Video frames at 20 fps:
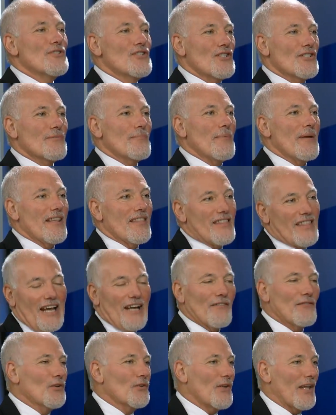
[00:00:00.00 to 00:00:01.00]
you would just be
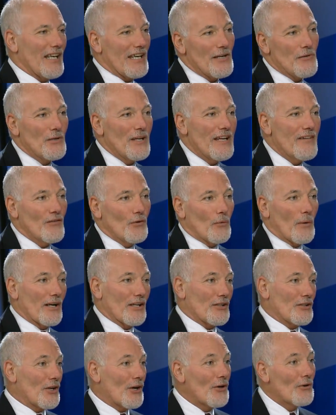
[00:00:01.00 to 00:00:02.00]
thankful that he would even
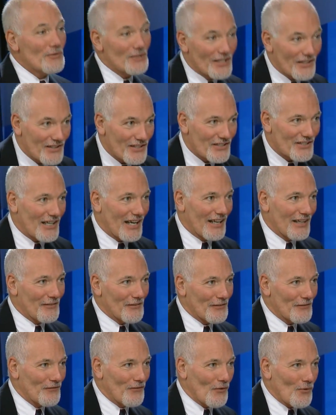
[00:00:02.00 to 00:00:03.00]
want to go to this kind
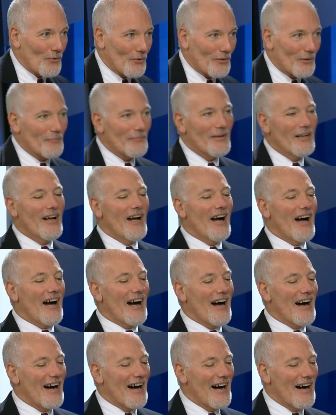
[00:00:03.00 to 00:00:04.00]
of a forum.
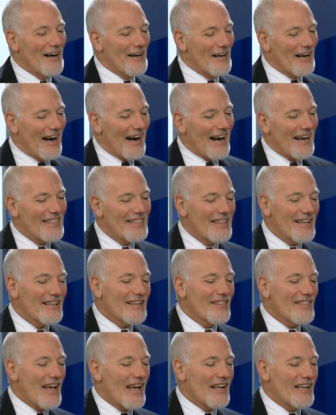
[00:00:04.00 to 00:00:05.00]
I
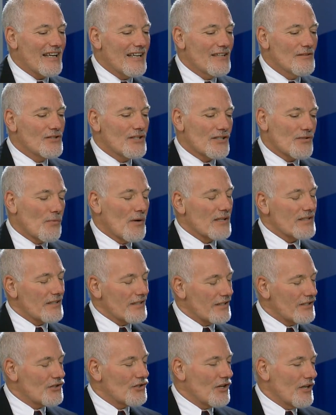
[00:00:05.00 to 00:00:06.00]
think that he just
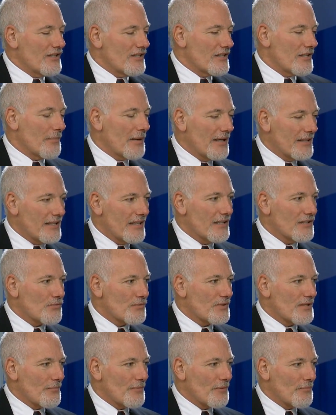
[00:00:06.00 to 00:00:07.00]
wants to exchange some
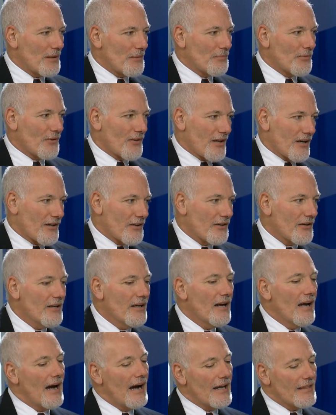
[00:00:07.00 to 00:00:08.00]
ideas with some of the people there.
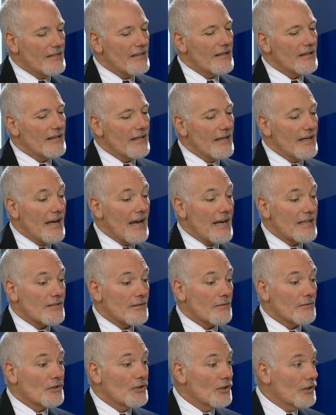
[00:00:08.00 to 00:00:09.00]
I think he
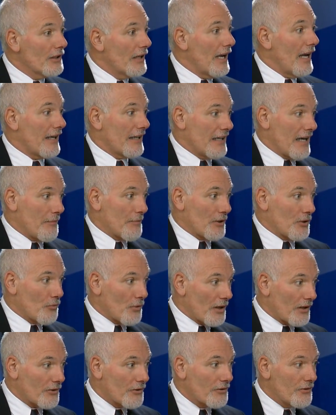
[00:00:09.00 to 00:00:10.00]
has a good
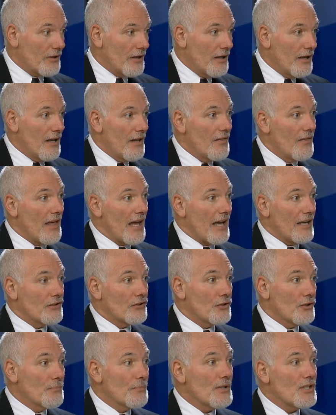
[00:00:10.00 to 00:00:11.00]
economic record
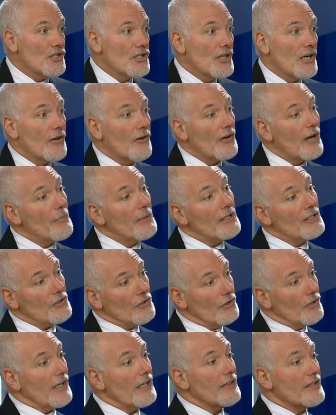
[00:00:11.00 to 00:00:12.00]
that could be shared. I mean,
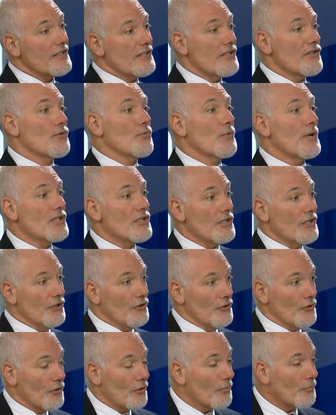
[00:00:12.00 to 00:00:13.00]
you look at the situation
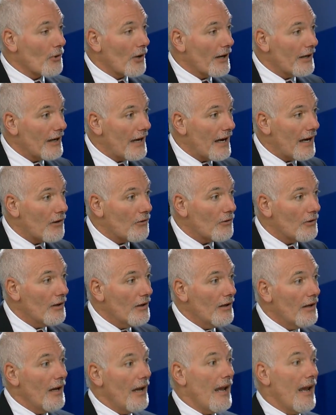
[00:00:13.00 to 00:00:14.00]
in Europe right now,
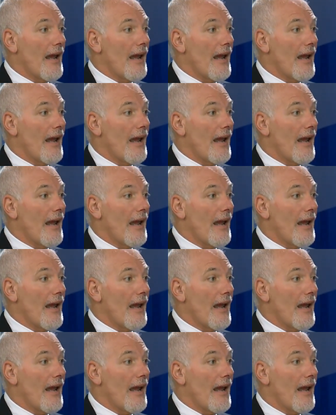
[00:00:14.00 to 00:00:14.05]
